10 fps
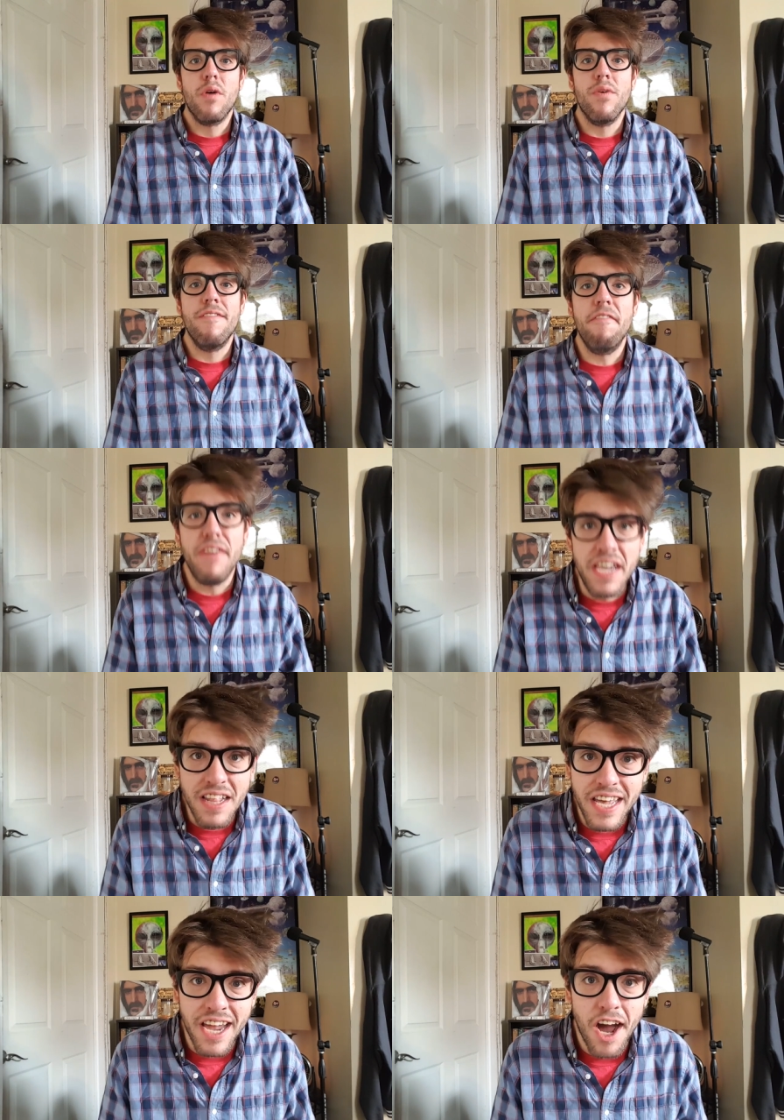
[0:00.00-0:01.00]

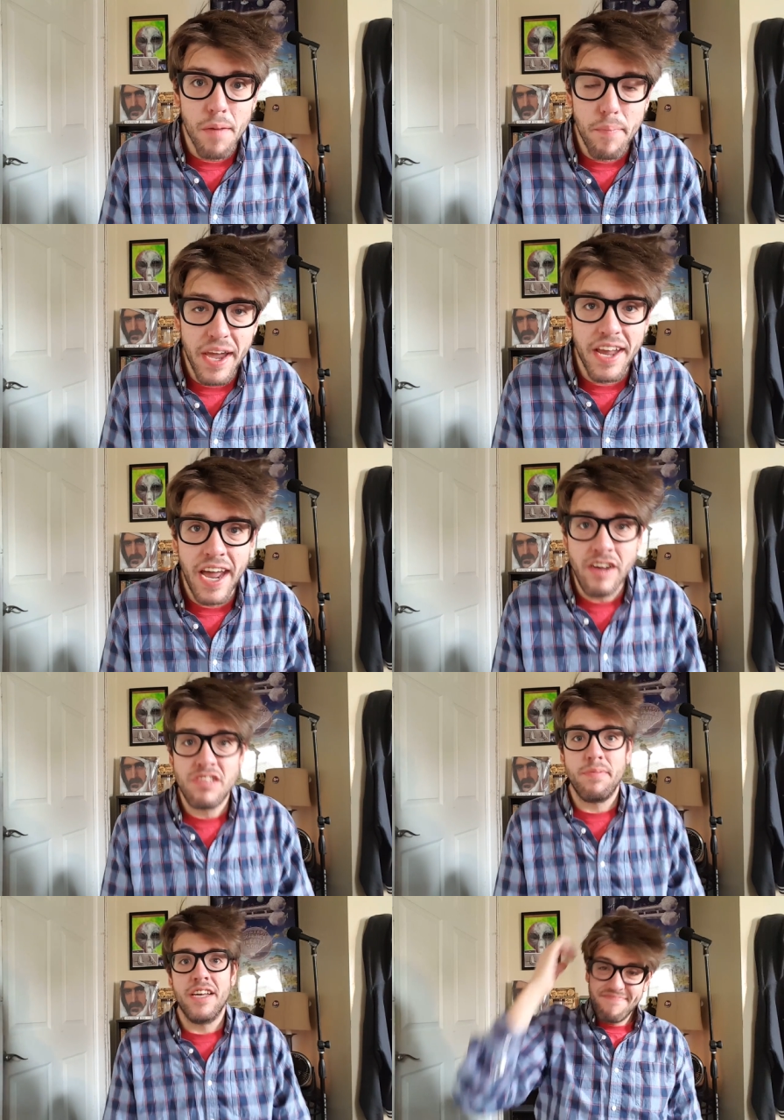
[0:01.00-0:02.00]
revealing our big
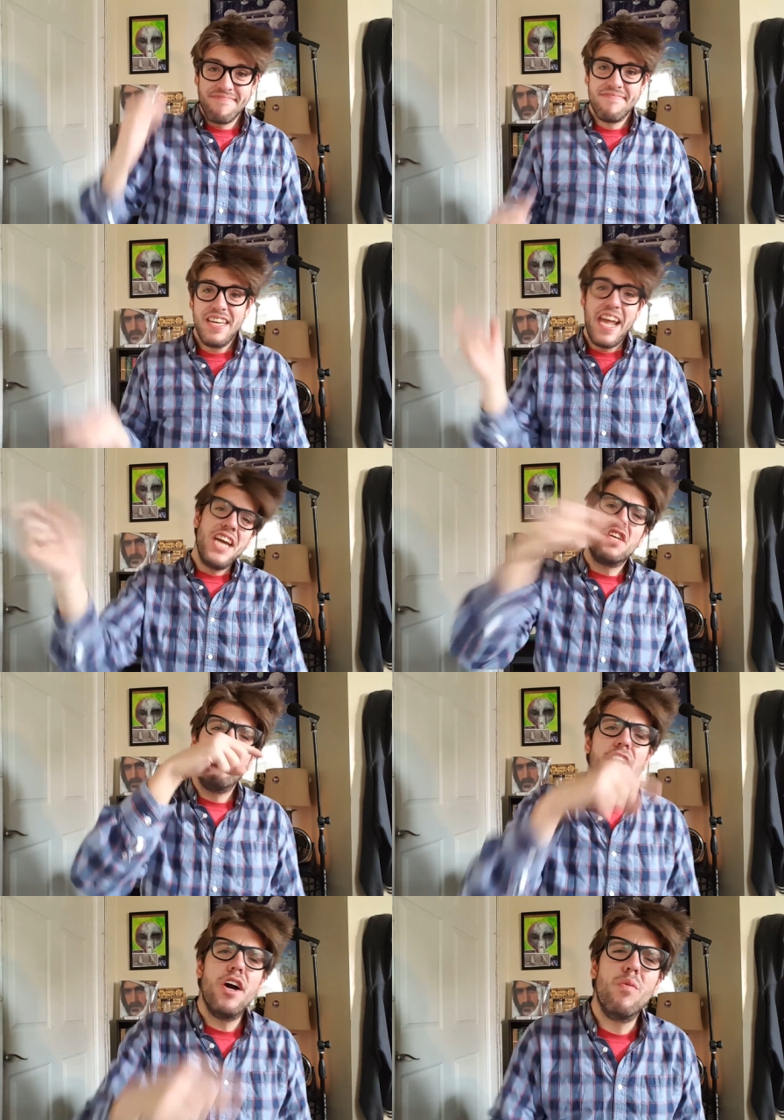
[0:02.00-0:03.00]
announcement. Each
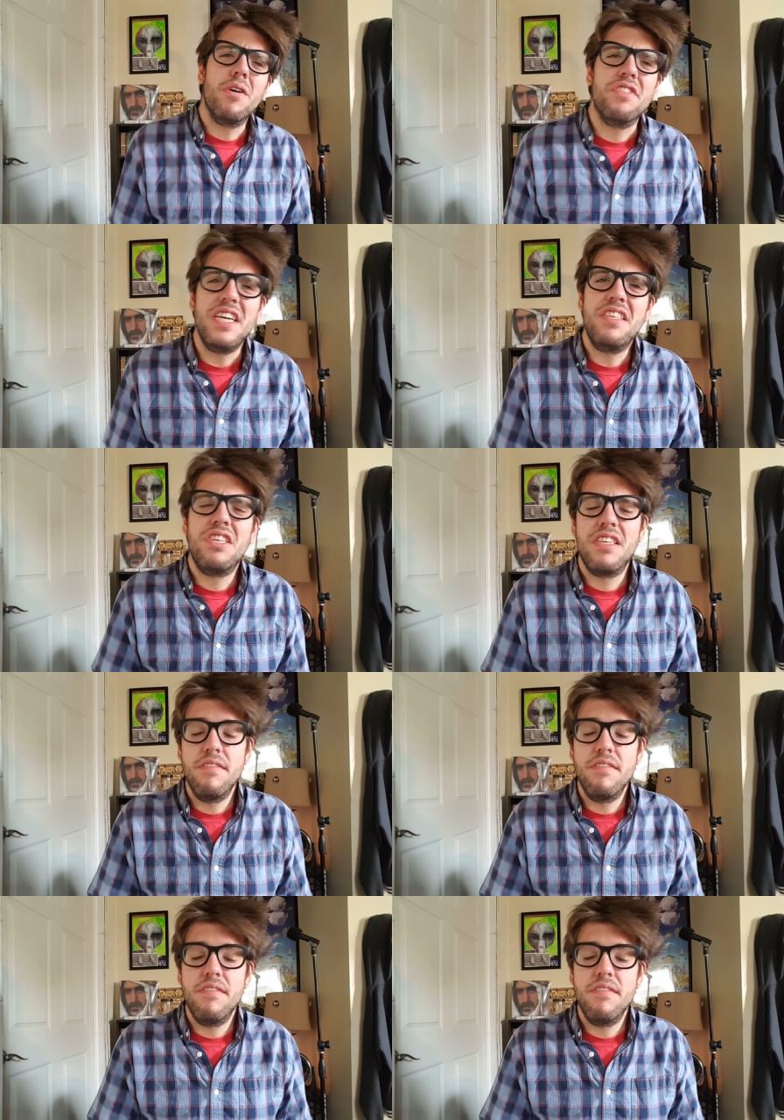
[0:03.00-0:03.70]
video will detail